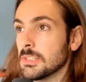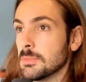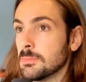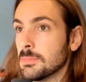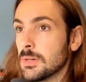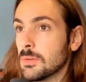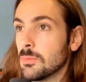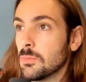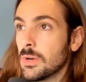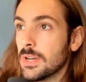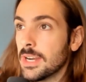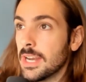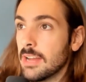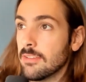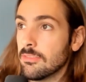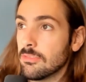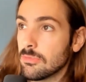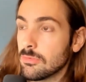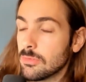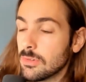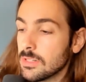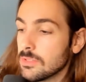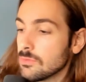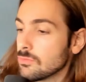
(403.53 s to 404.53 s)
But what
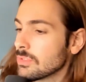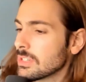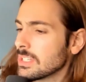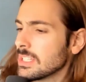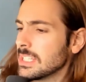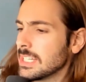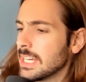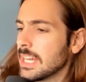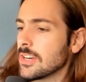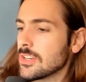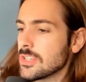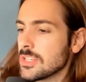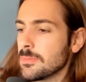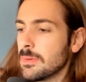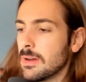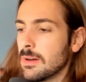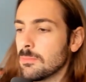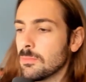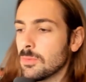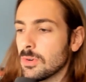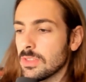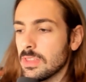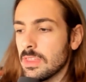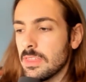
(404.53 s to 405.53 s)
everyone really cares about
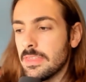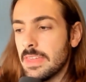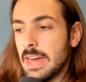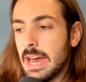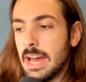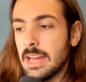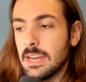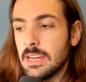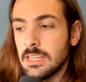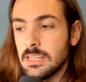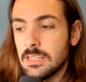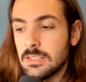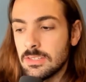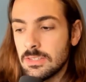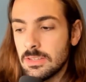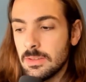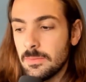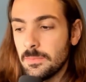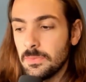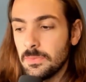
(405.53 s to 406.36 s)
more than that is,